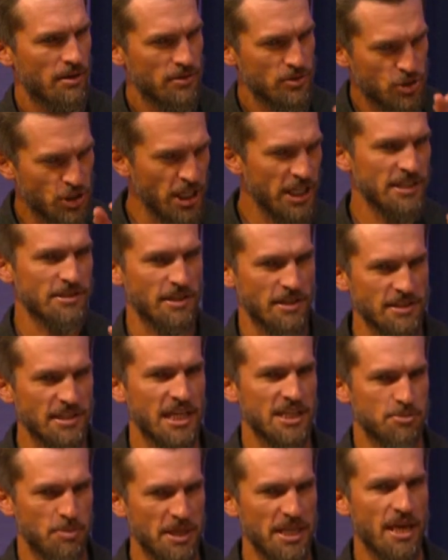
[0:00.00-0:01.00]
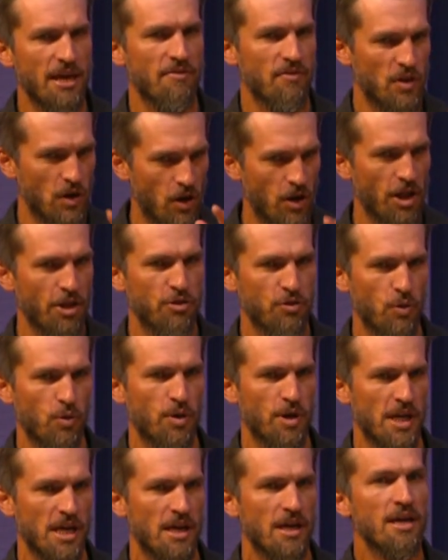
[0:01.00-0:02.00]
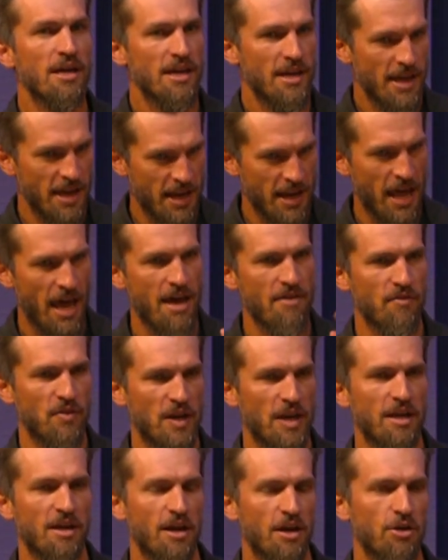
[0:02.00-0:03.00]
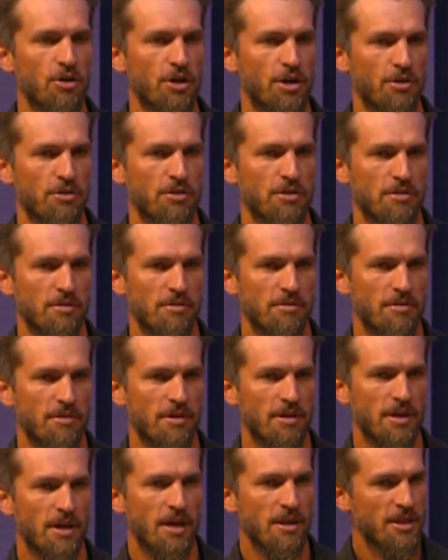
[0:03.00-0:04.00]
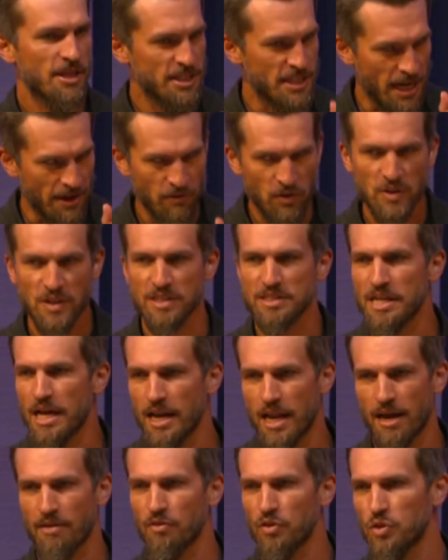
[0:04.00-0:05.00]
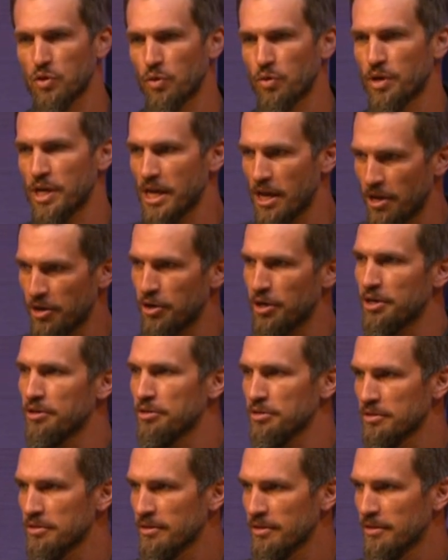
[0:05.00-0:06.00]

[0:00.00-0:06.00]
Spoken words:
Jesus has been given all authority in heaven and on earth. The devil does not have authority on earth.